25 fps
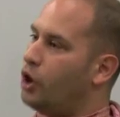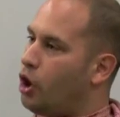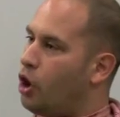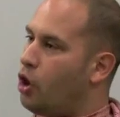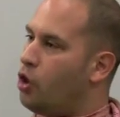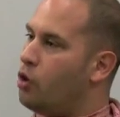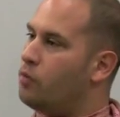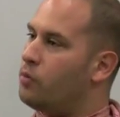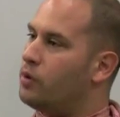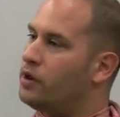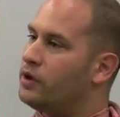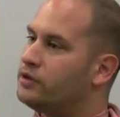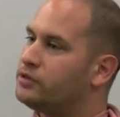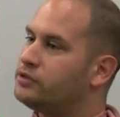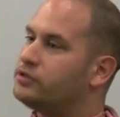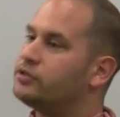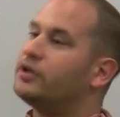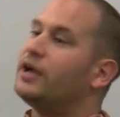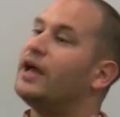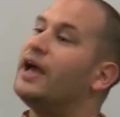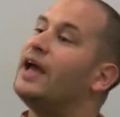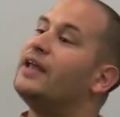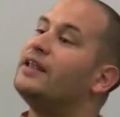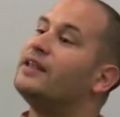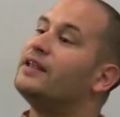homeless,
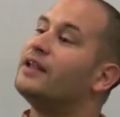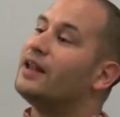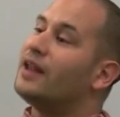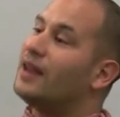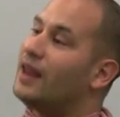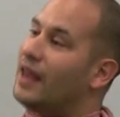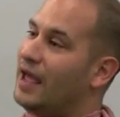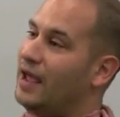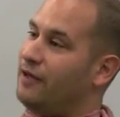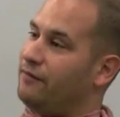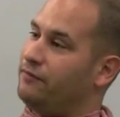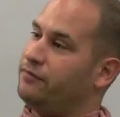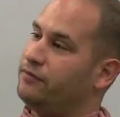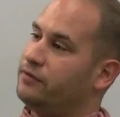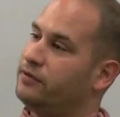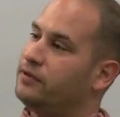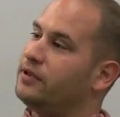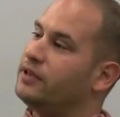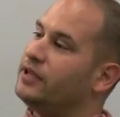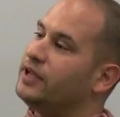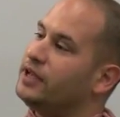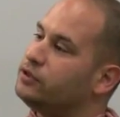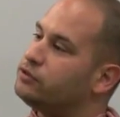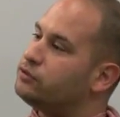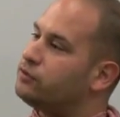and the
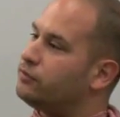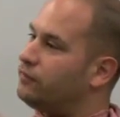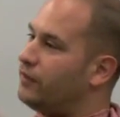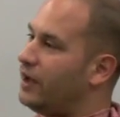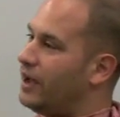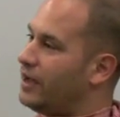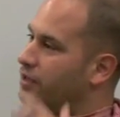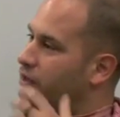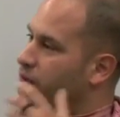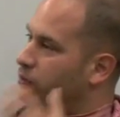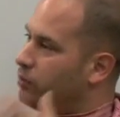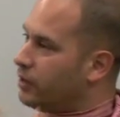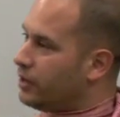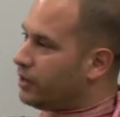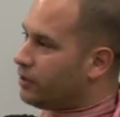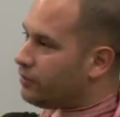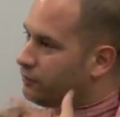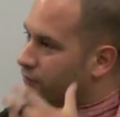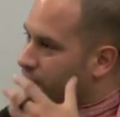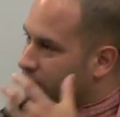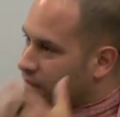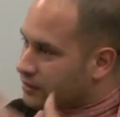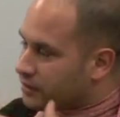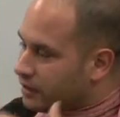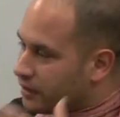left needs to find a way
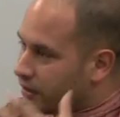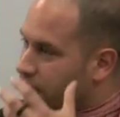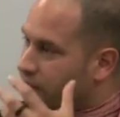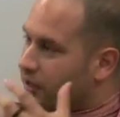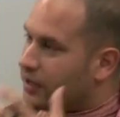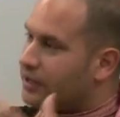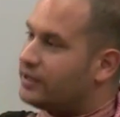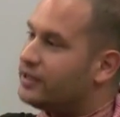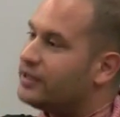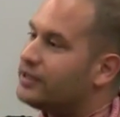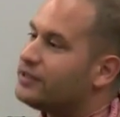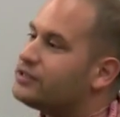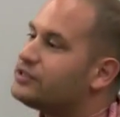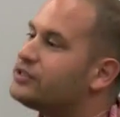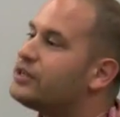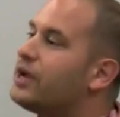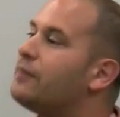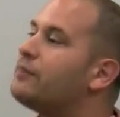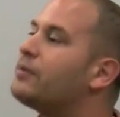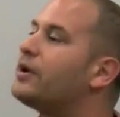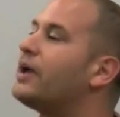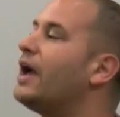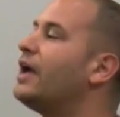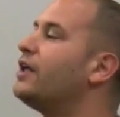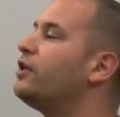of articulating
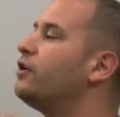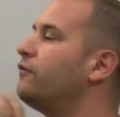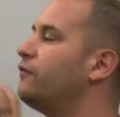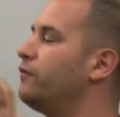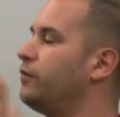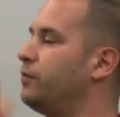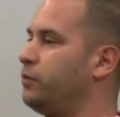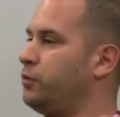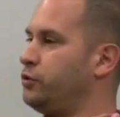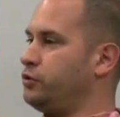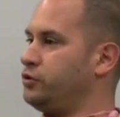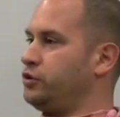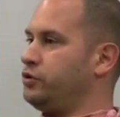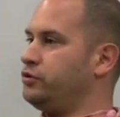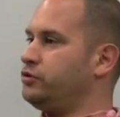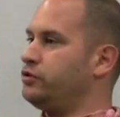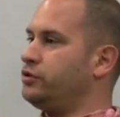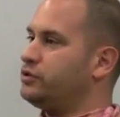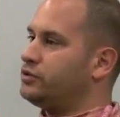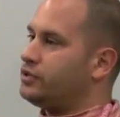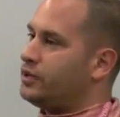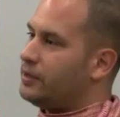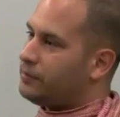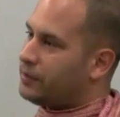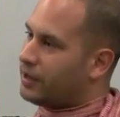some kind of a
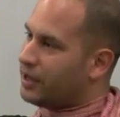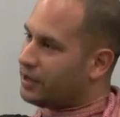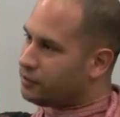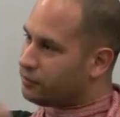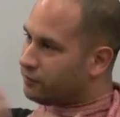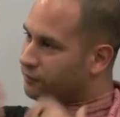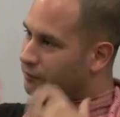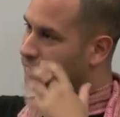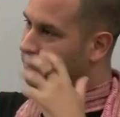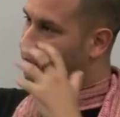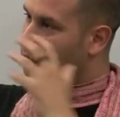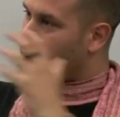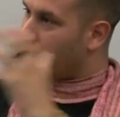position, some kind of